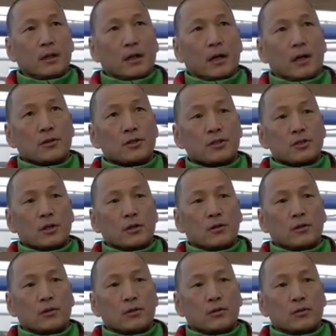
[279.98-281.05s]

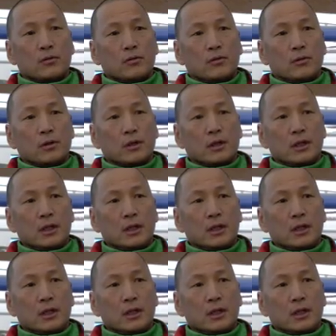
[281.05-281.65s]
Also,